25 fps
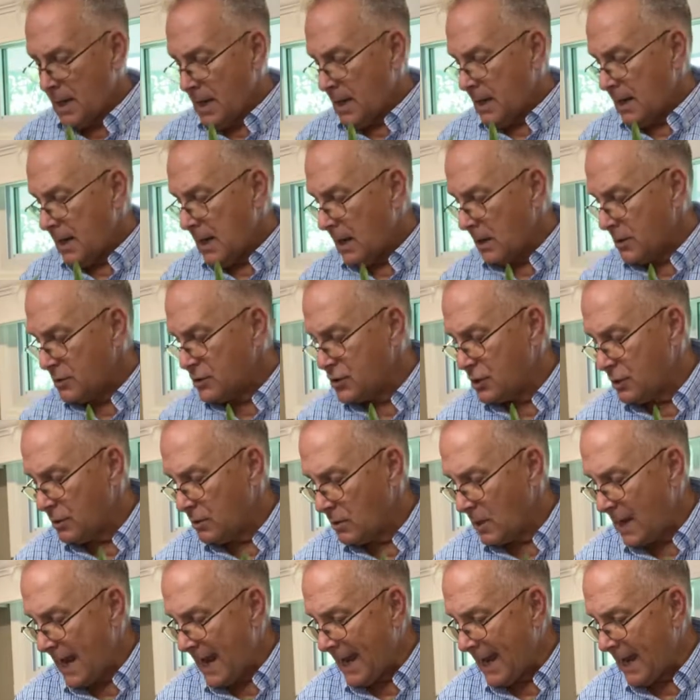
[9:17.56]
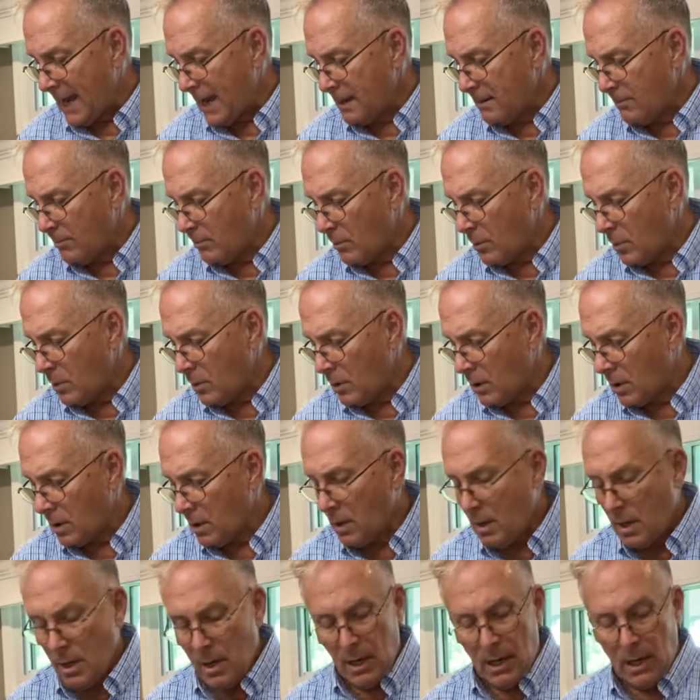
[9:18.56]
Now, as you add
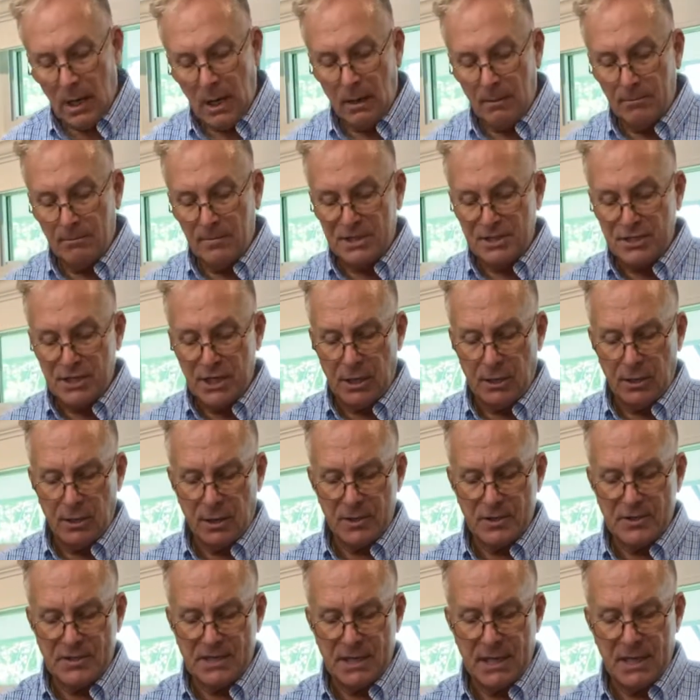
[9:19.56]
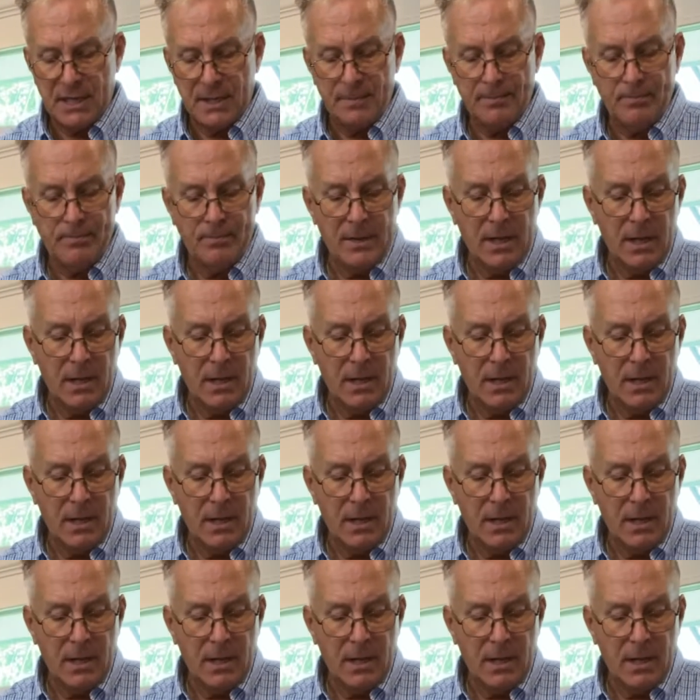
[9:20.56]
more materials in,